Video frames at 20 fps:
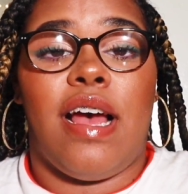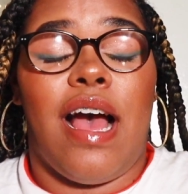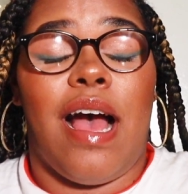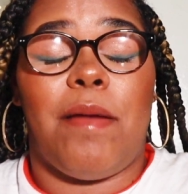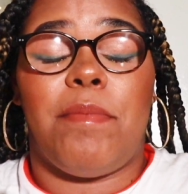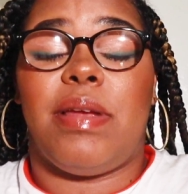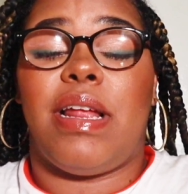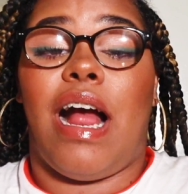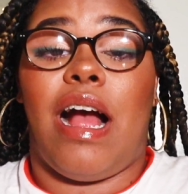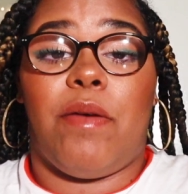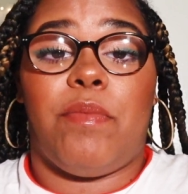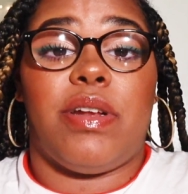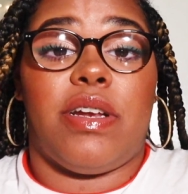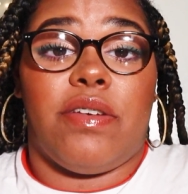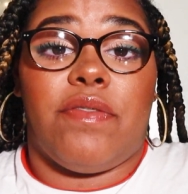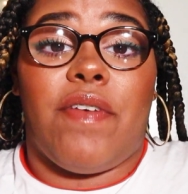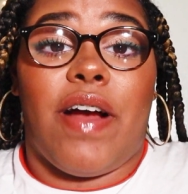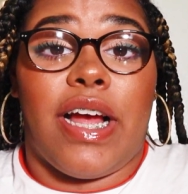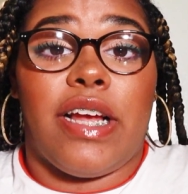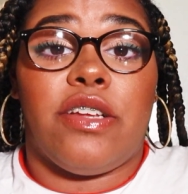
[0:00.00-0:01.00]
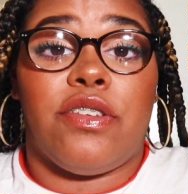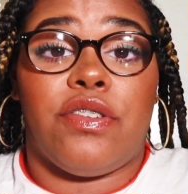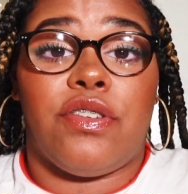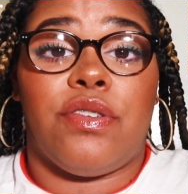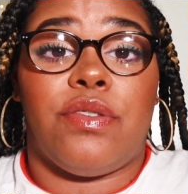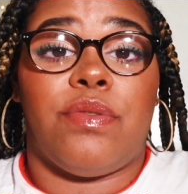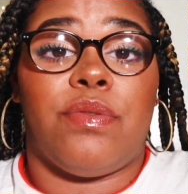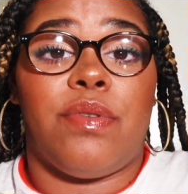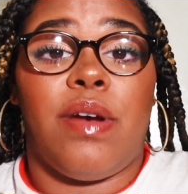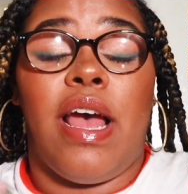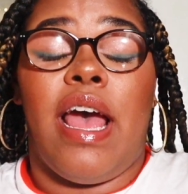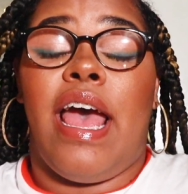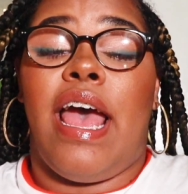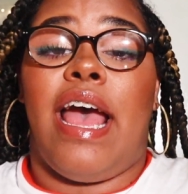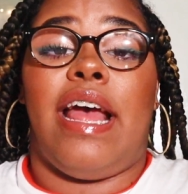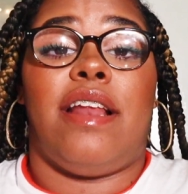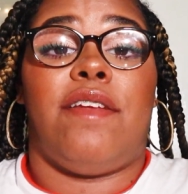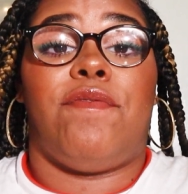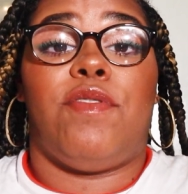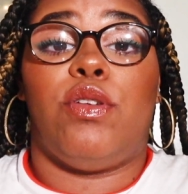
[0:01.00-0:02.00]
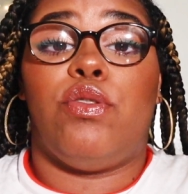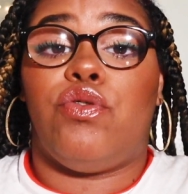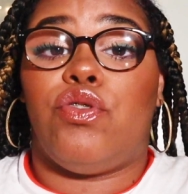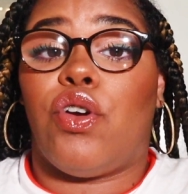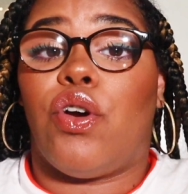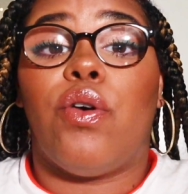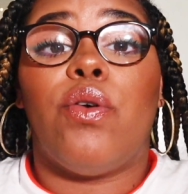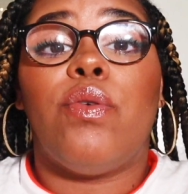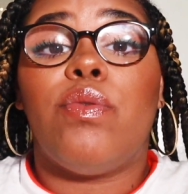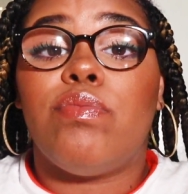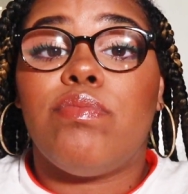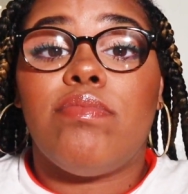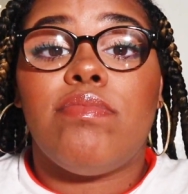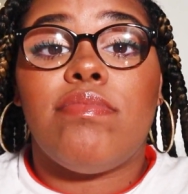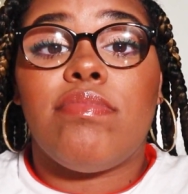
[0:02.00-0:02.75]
I mean, I would advise you, and if you don't